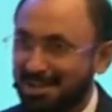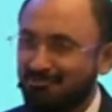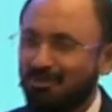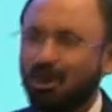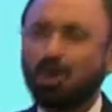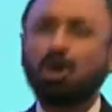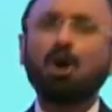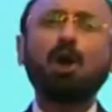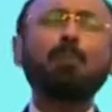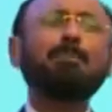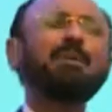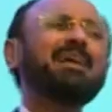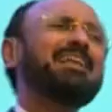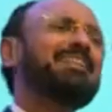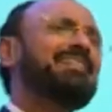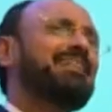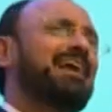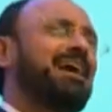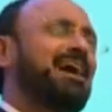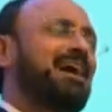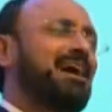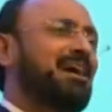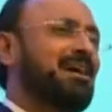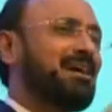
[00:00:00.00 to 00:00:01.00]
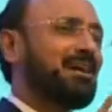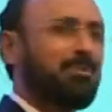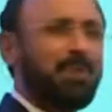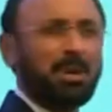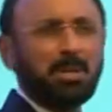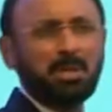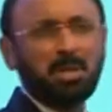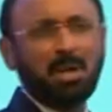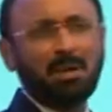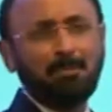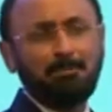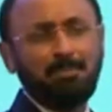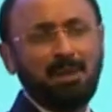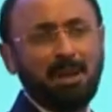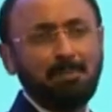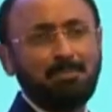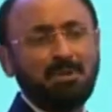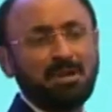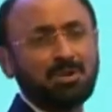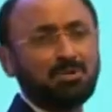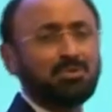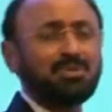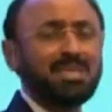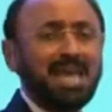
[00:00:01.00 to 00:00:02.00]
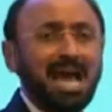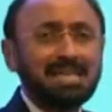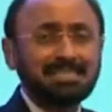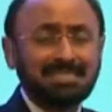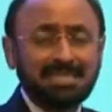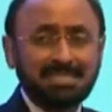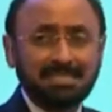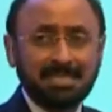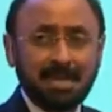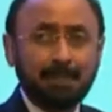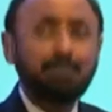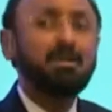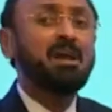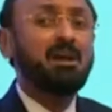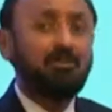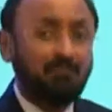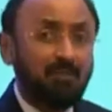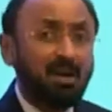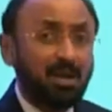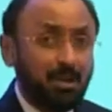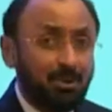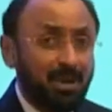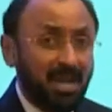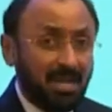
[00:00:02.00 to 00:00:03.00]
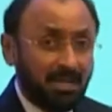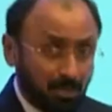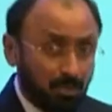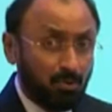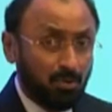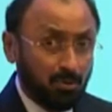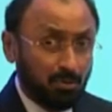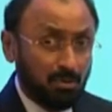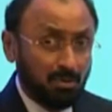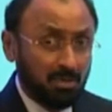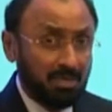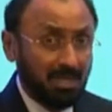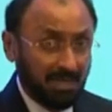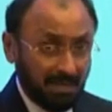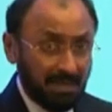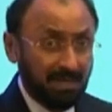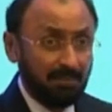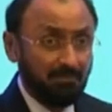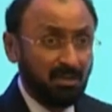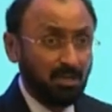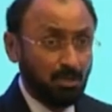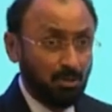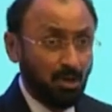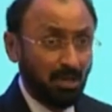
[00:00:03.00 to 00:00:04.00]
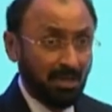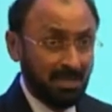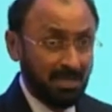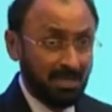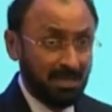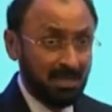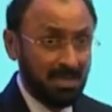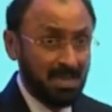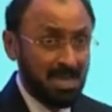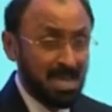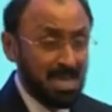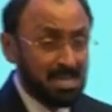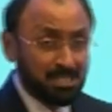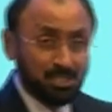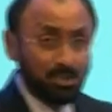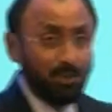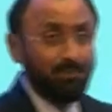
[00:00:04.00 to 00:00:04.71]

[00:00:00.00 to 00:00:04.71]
For copying the question paper to the answer script, what do you get? You know, the grade what you are getting. So